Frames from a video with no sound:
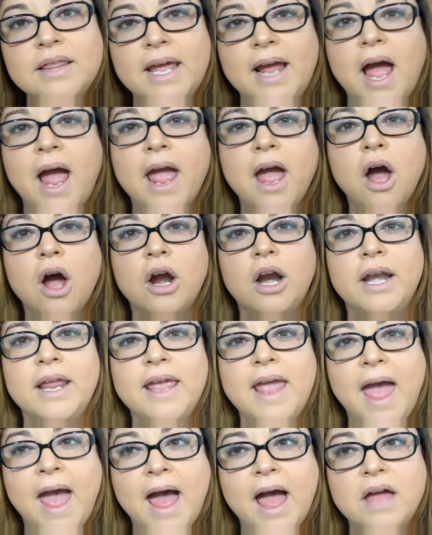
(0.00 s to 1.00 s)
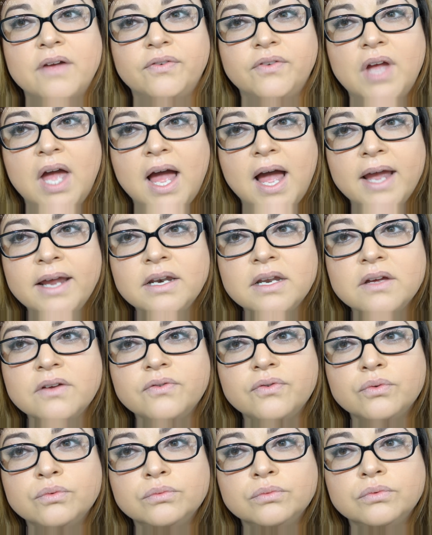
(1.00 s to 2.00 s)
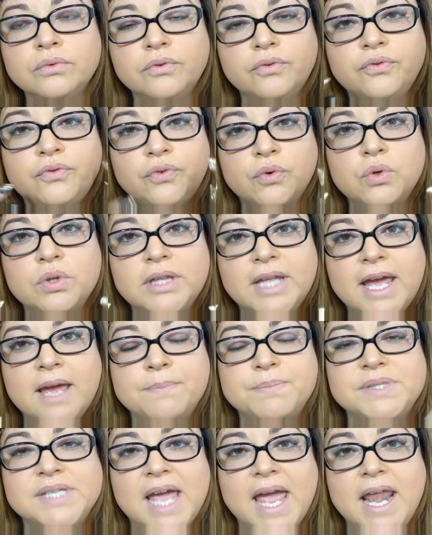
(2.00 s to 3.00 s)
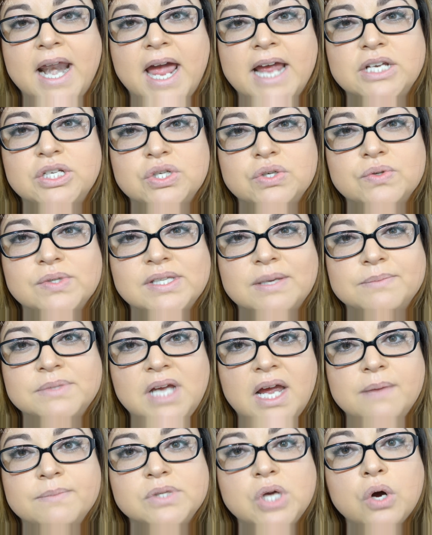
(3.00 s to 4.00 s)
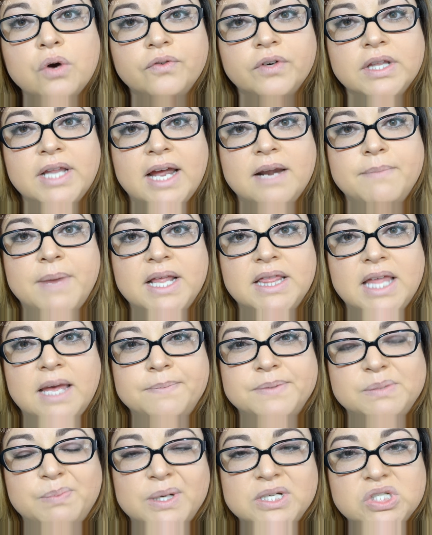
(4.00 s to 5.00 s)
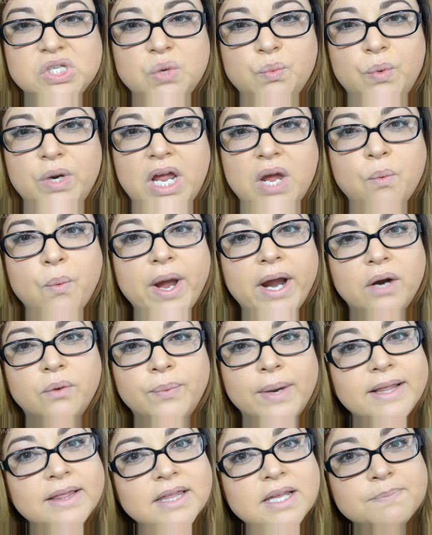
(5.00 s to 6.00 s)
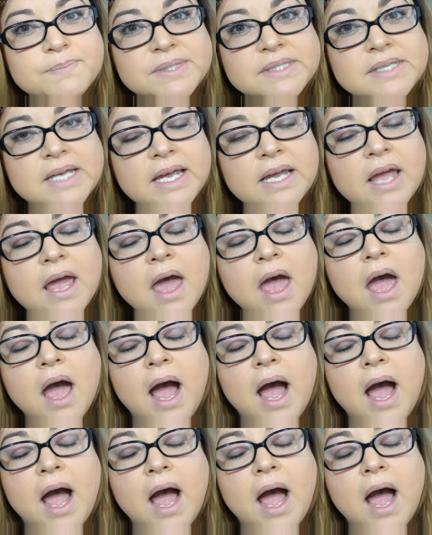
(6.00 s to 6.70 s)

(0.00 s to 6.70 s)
Like I already have kind of full lips and I do sometimes overline my lips, especially when I wear red lipstick.